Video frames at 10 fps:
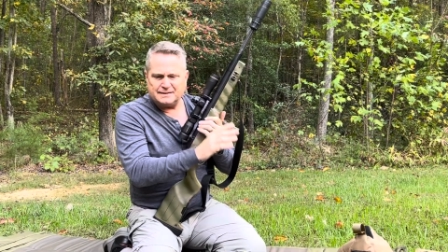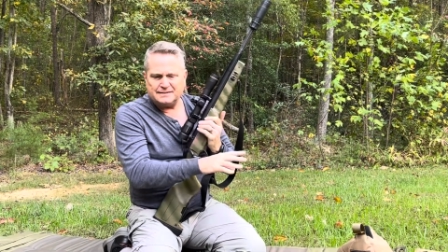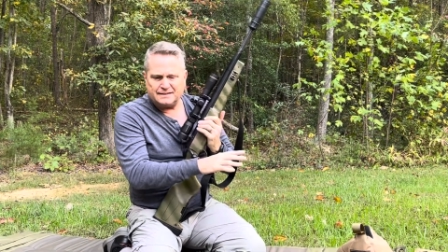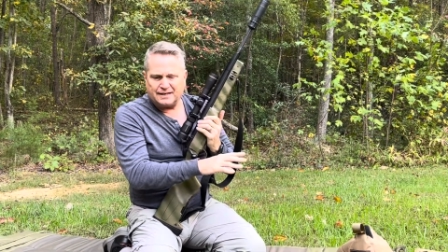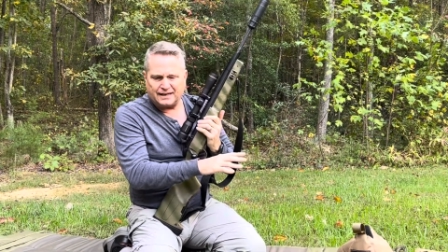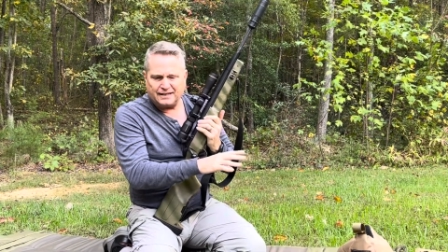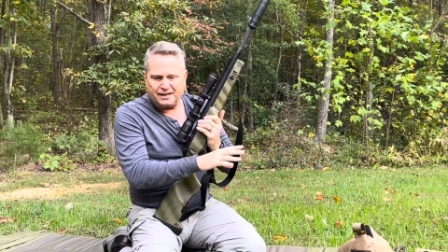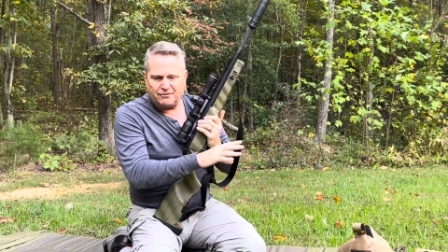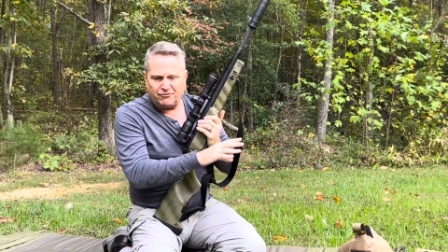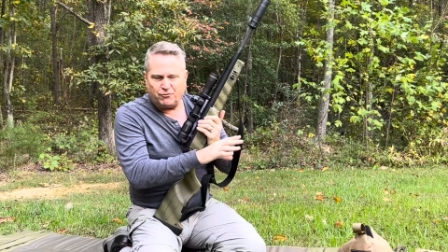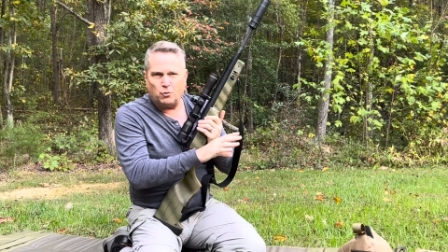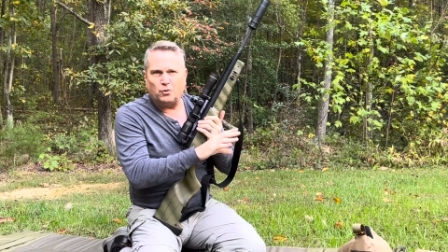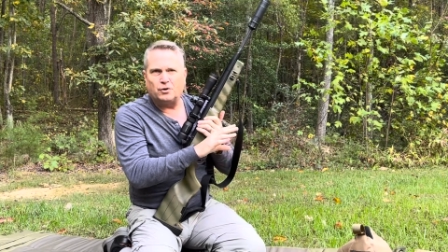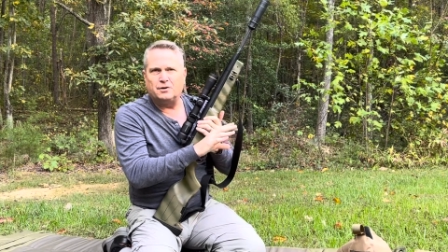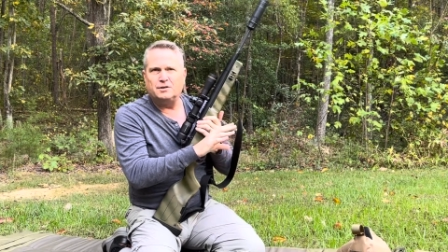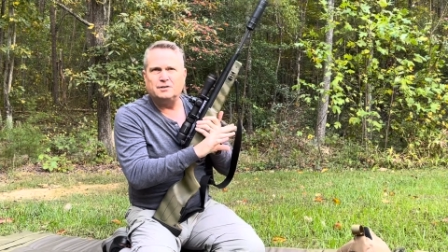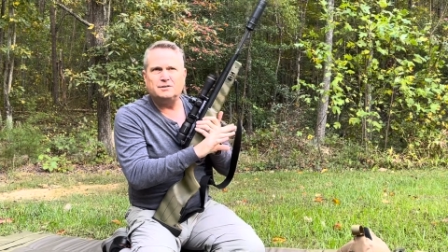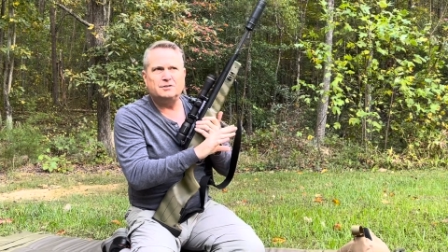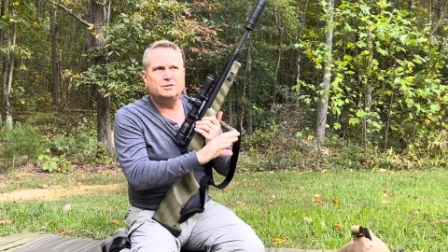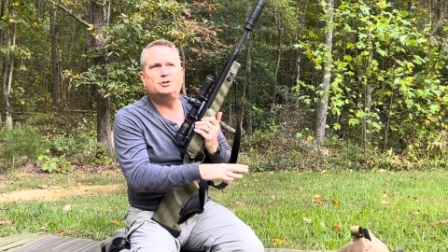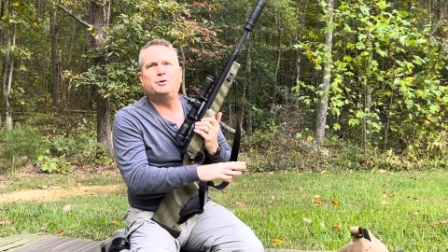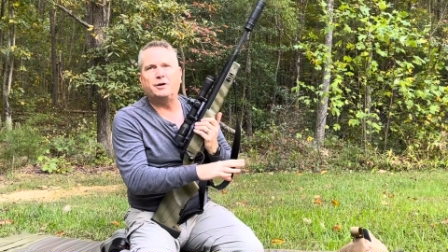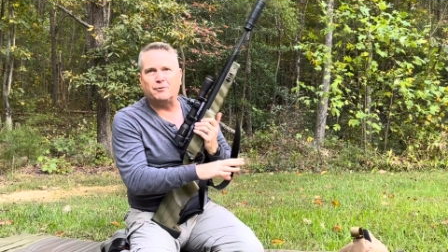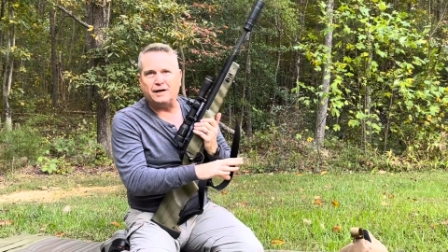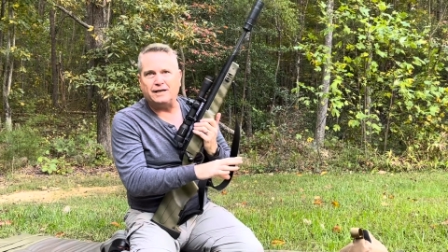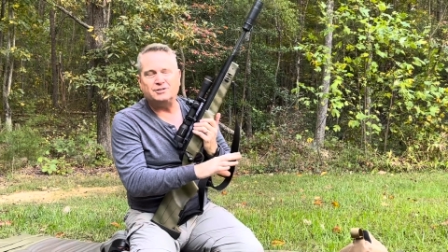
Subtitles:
technique for the shooting range.